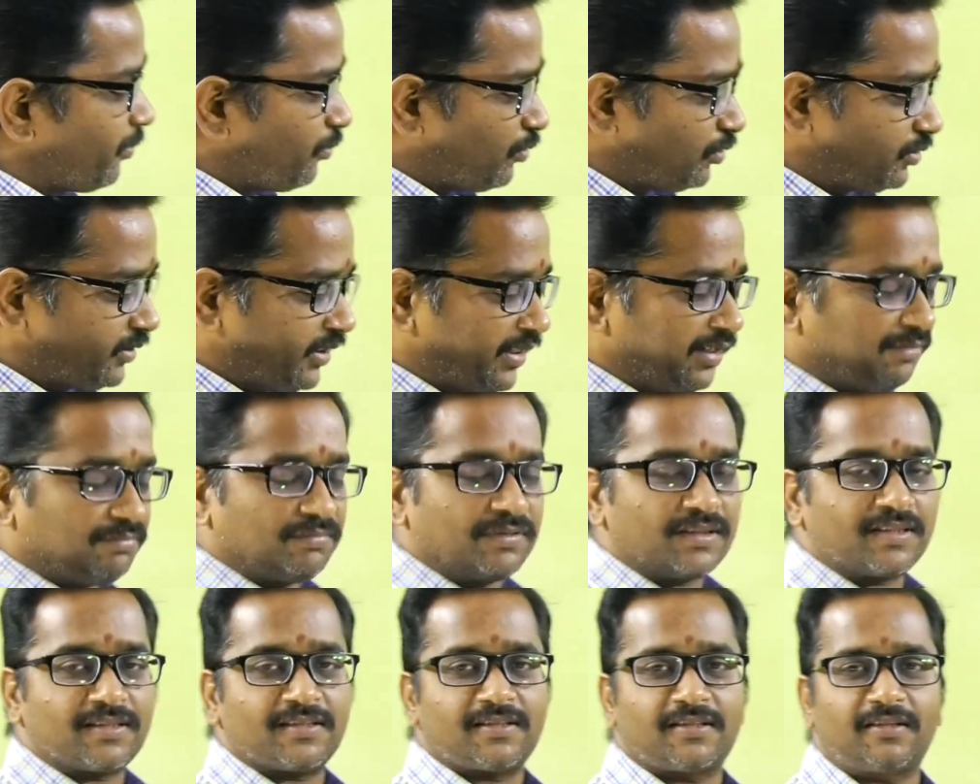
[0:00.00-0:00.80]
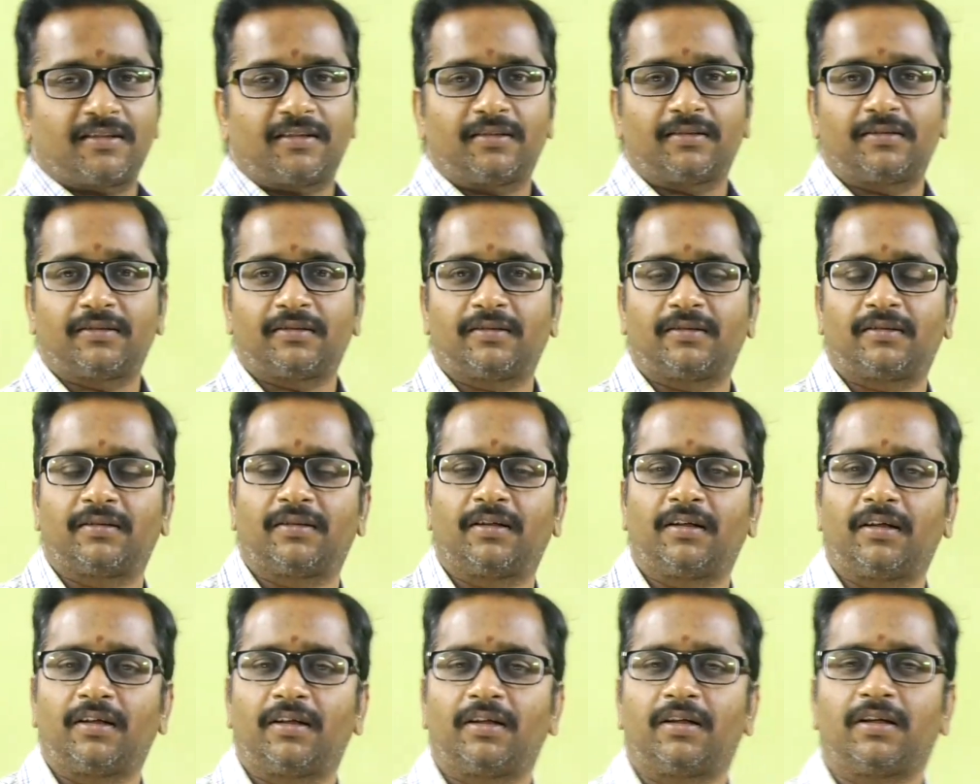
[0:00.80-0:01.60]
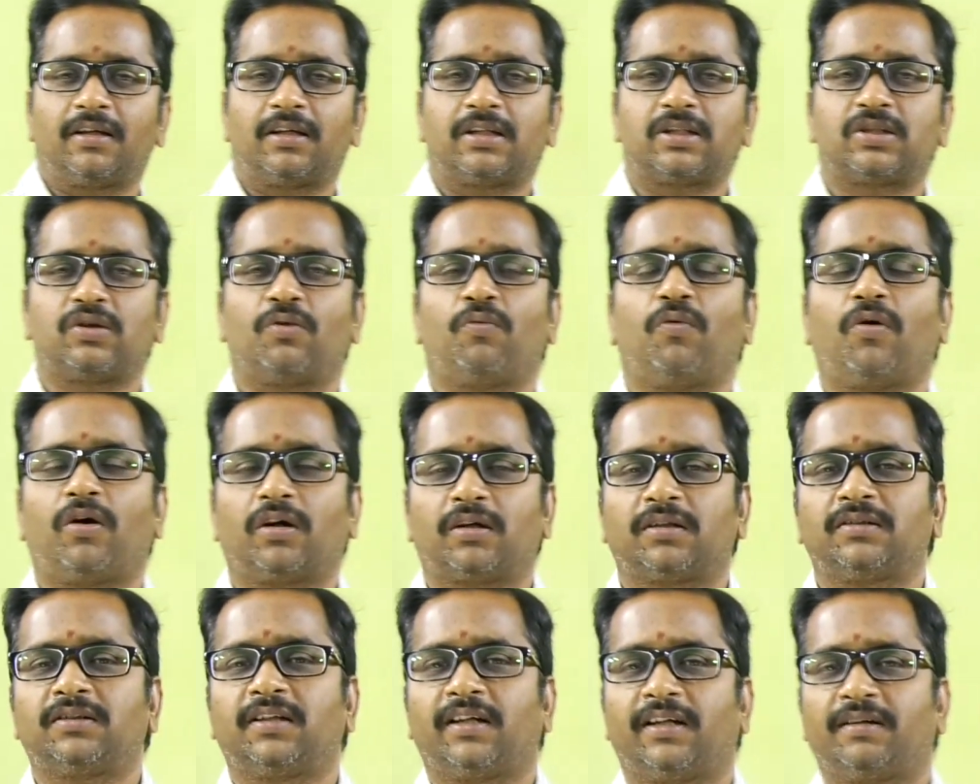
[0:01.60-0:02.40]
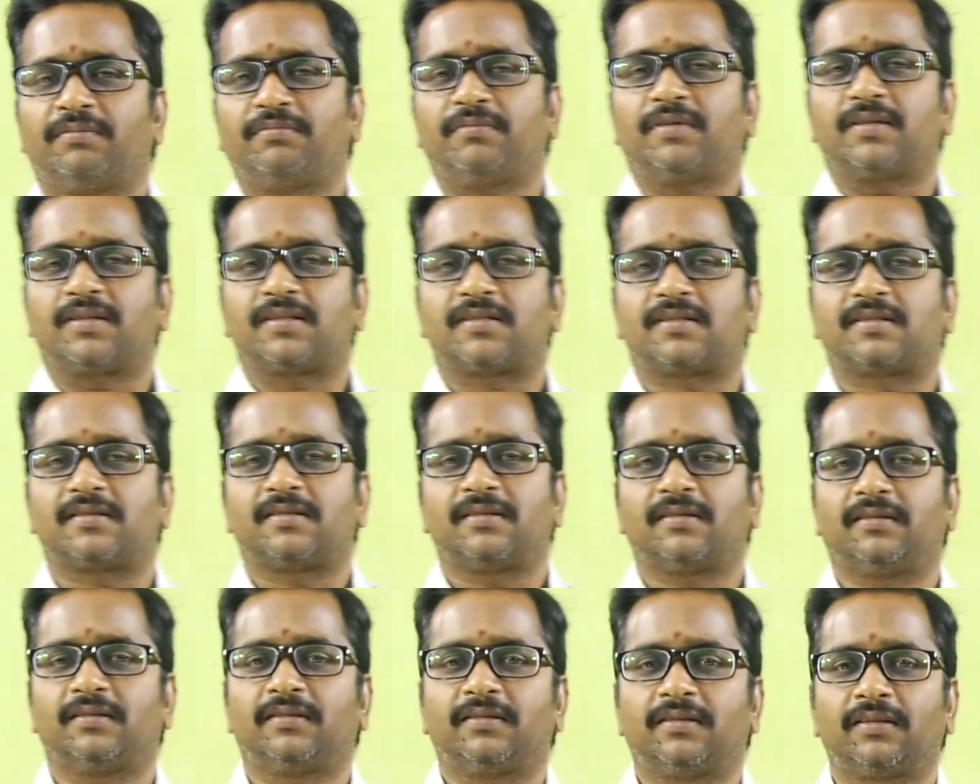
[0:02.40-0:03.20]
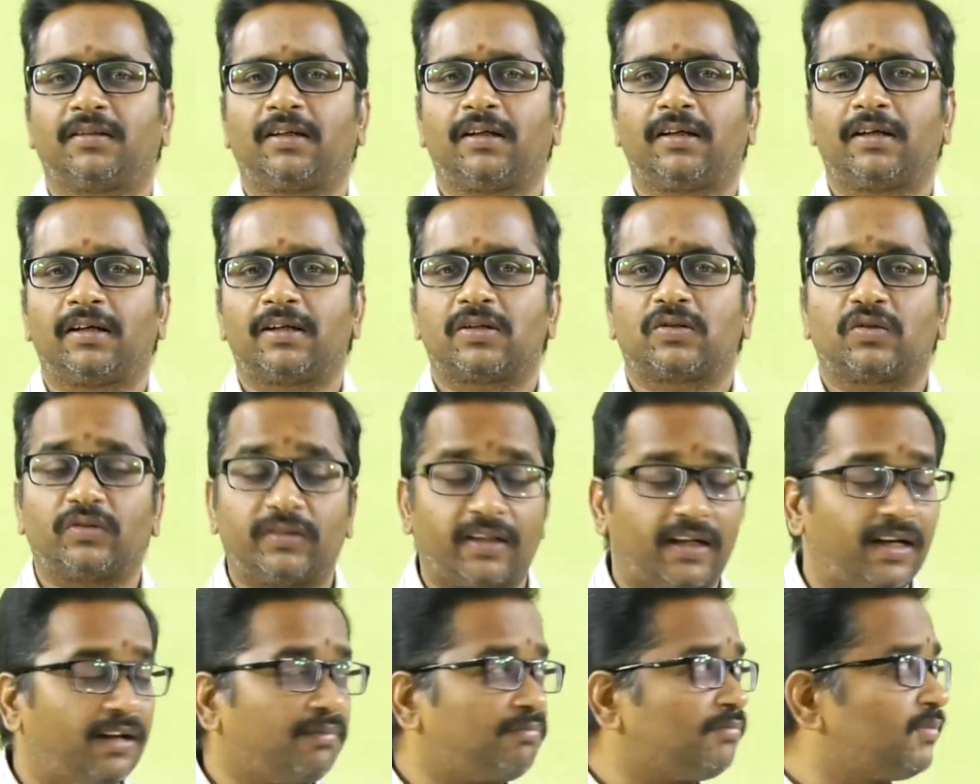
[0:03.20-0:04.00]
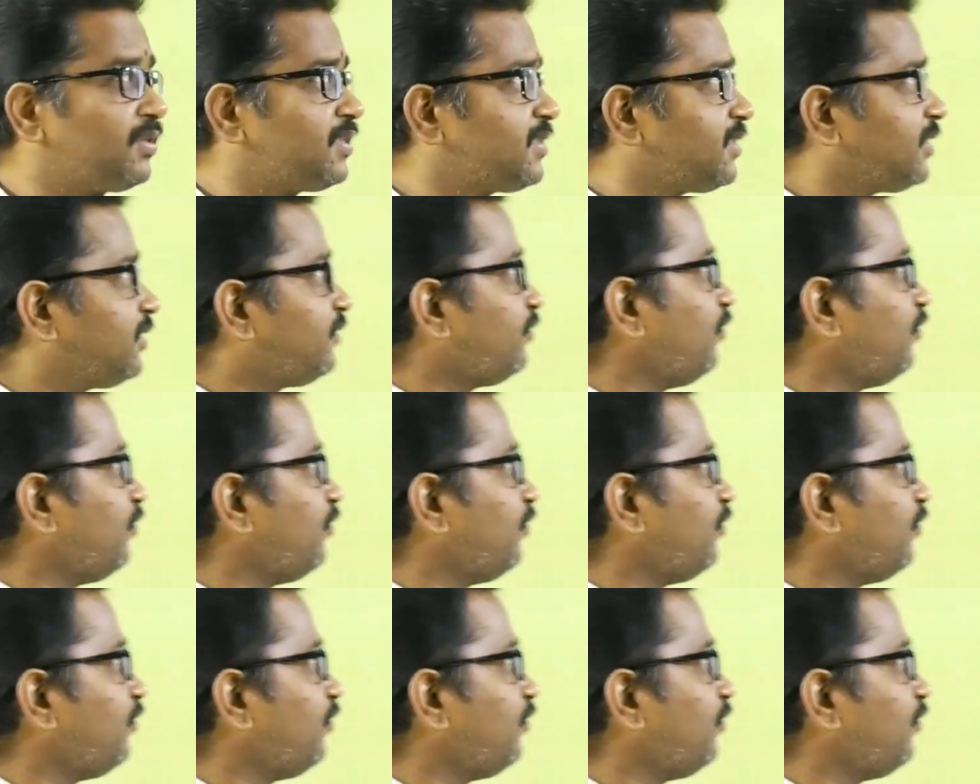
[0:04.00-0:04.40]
about the numbers. So what are the numbers? So the numbers are